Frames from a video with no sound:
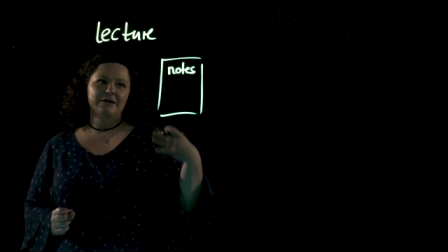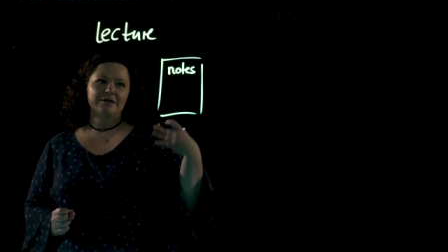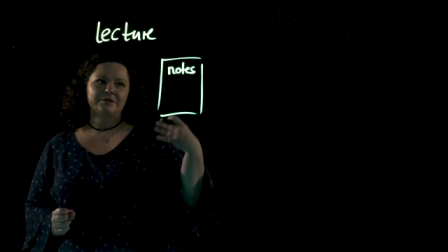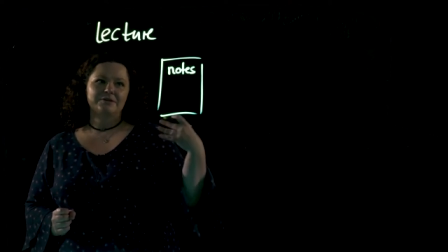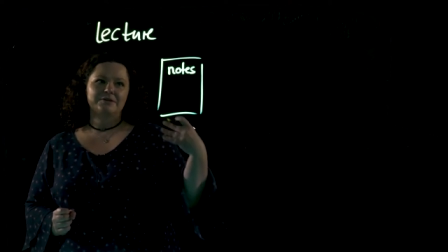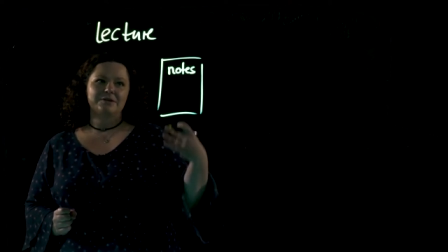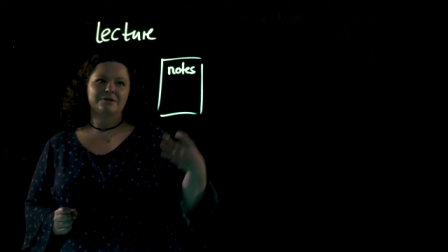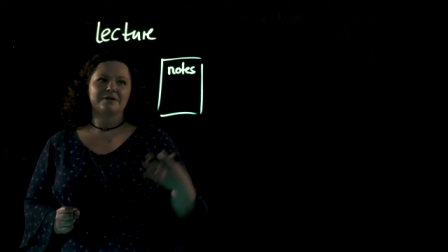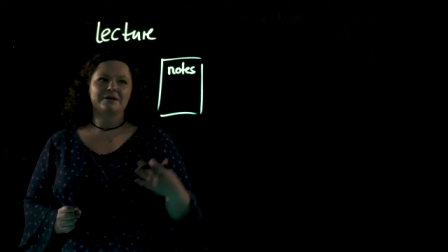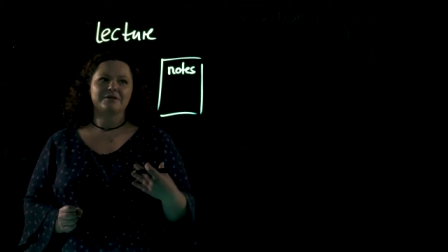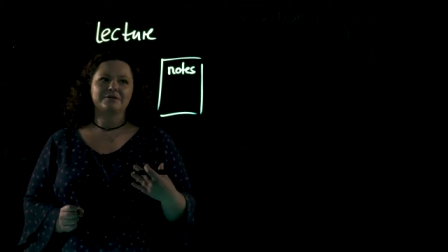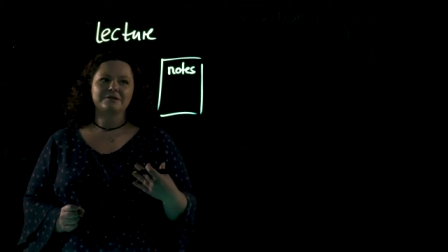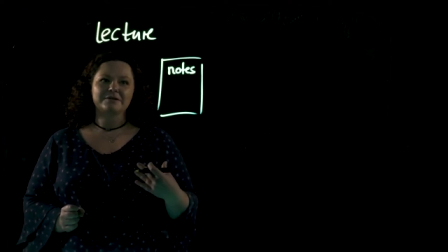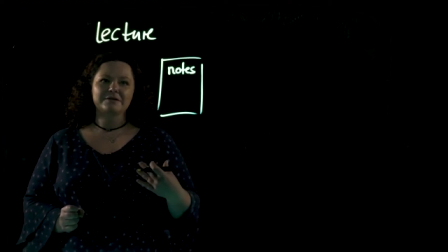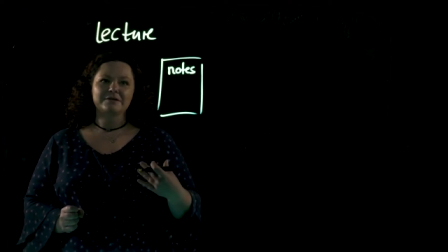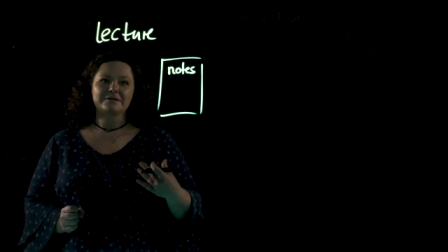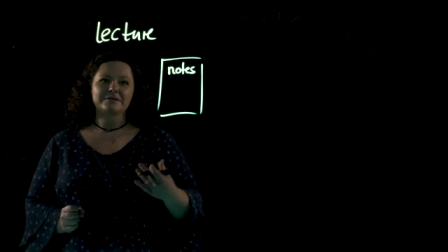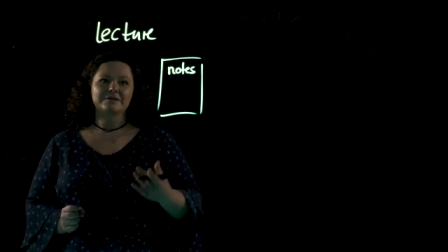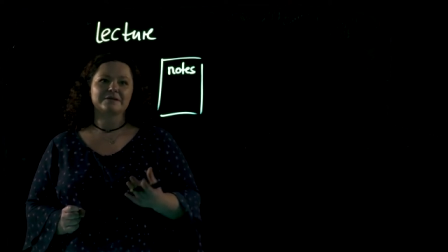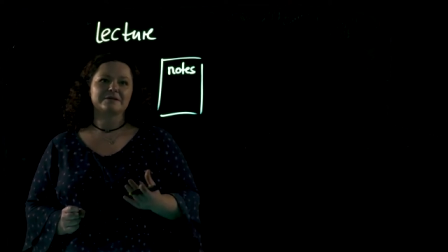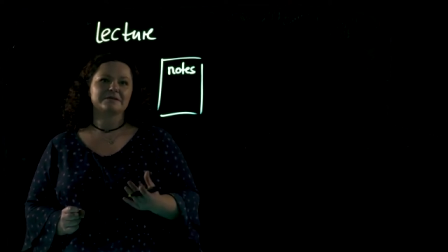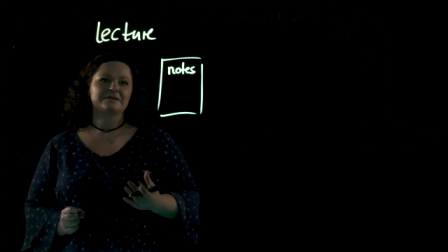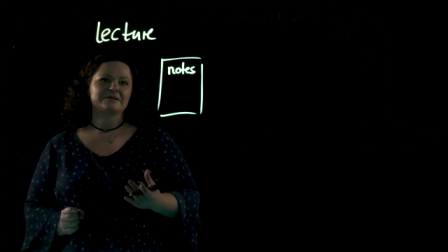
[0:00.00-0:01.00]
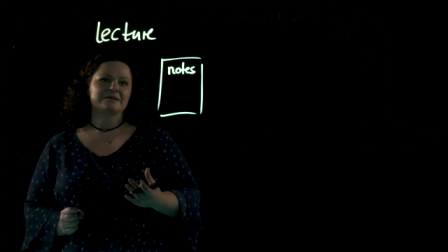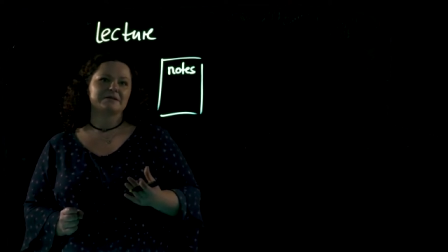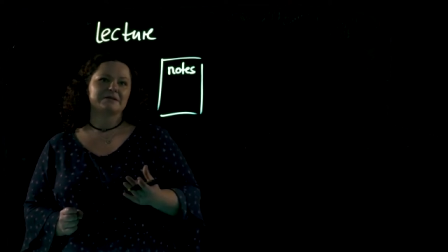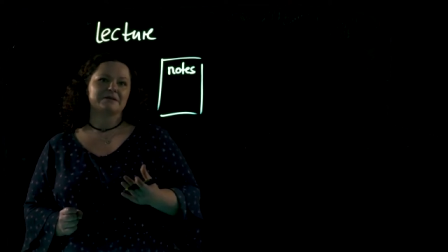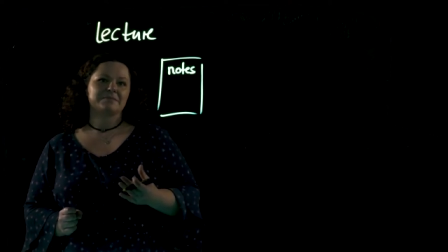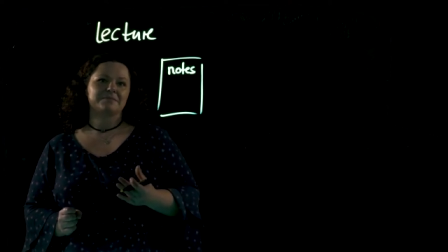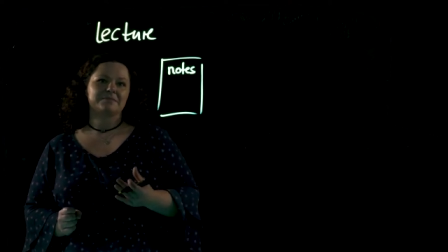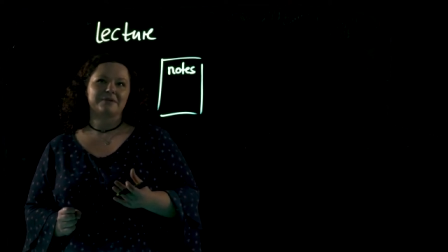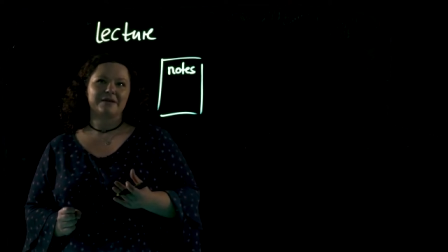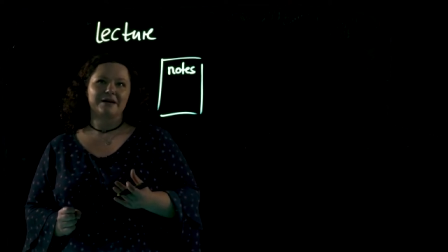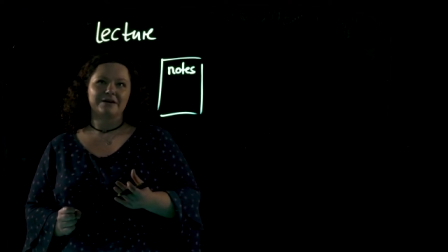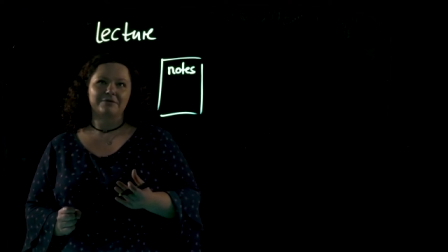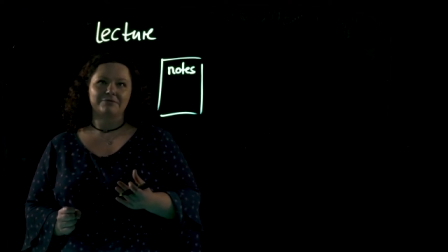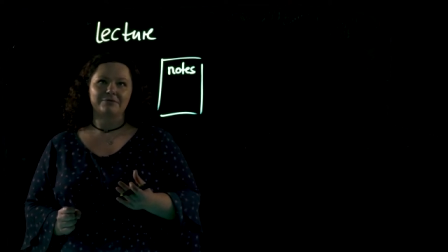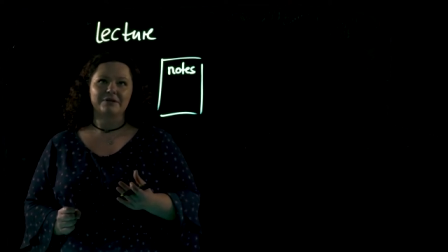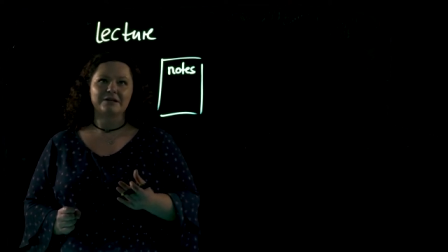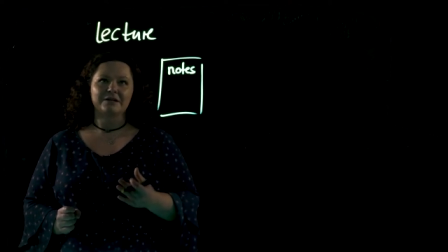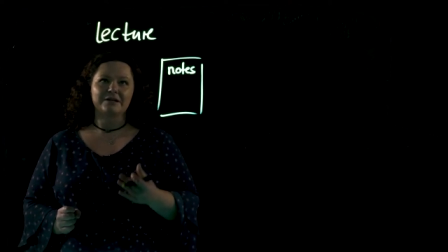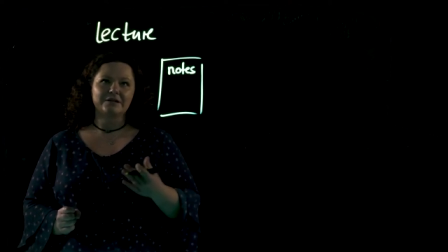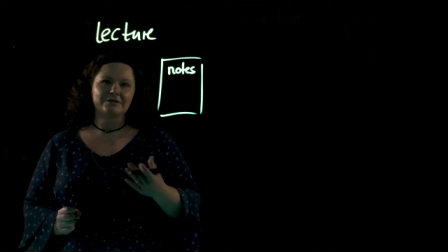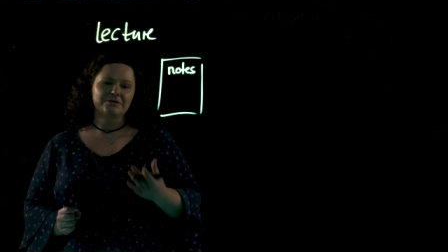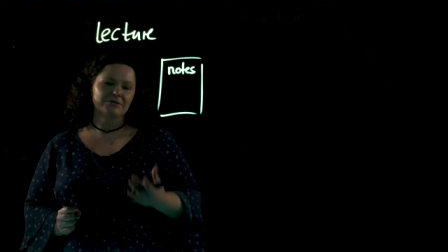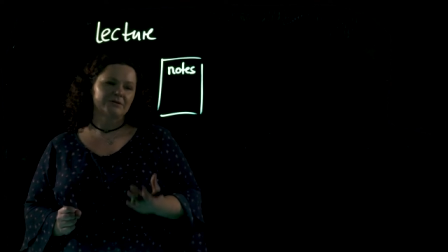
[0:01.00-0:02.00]
So there's a system that we
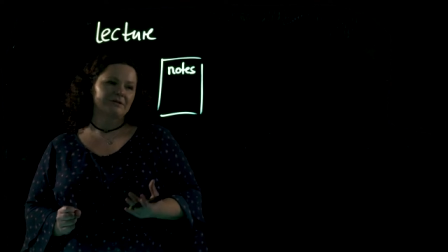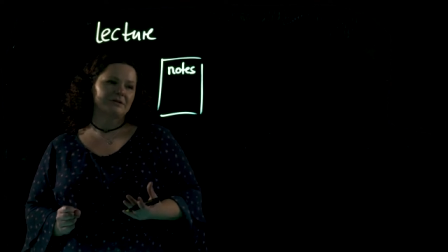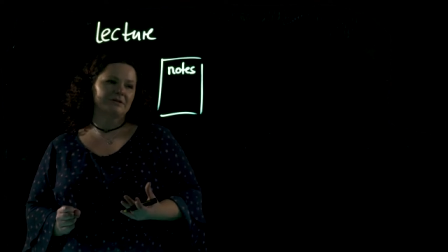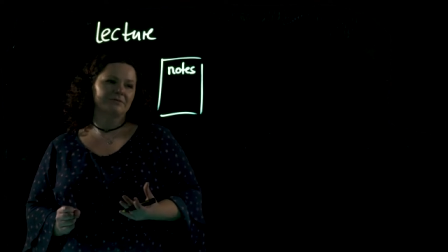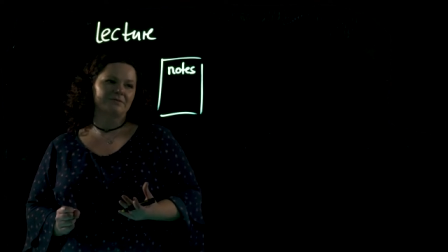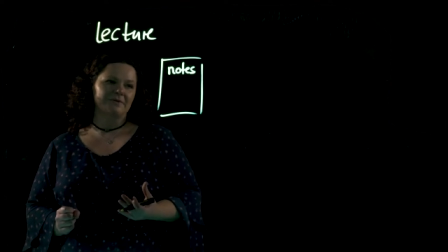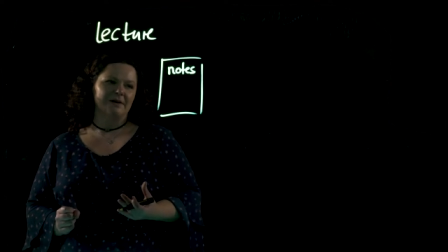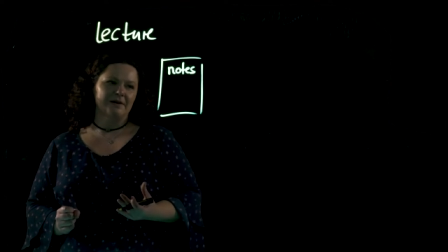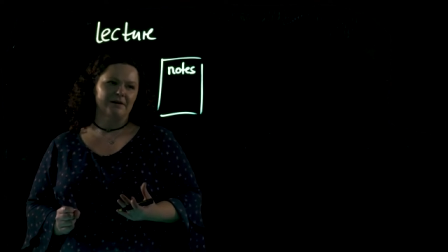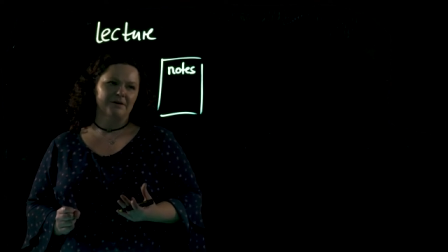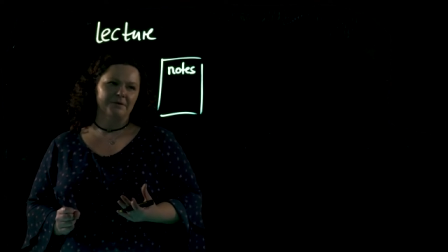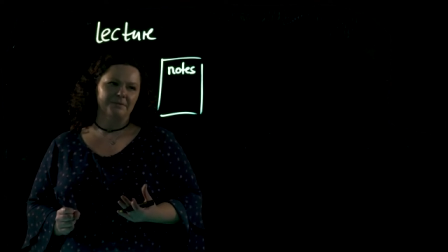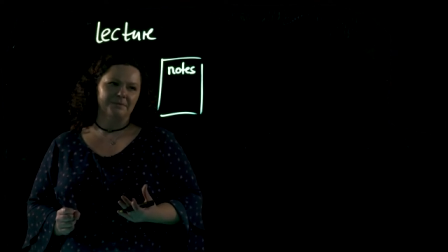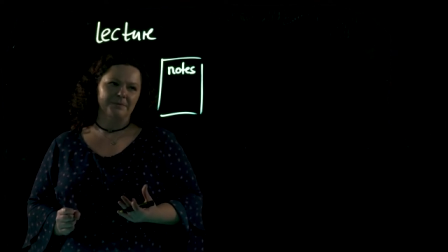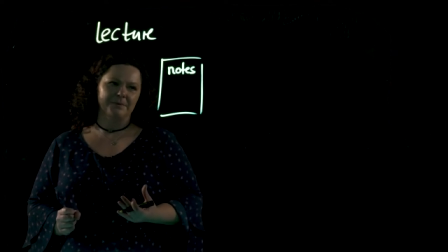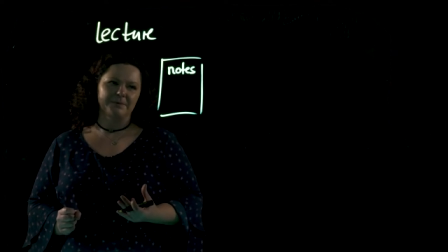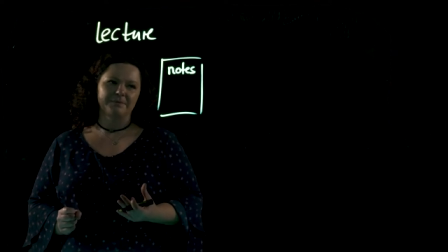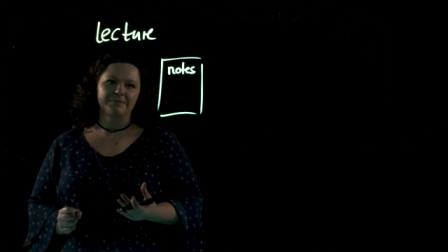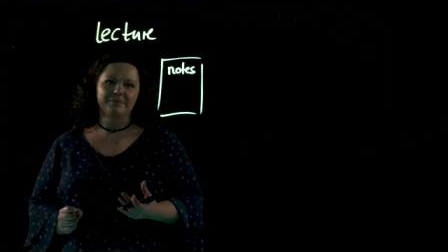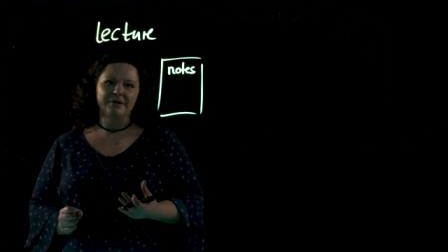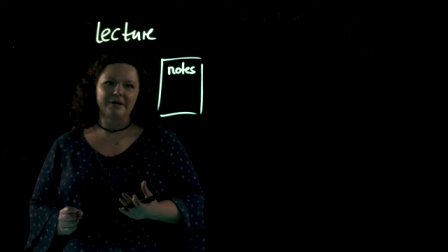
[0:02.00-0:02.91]
need to develop.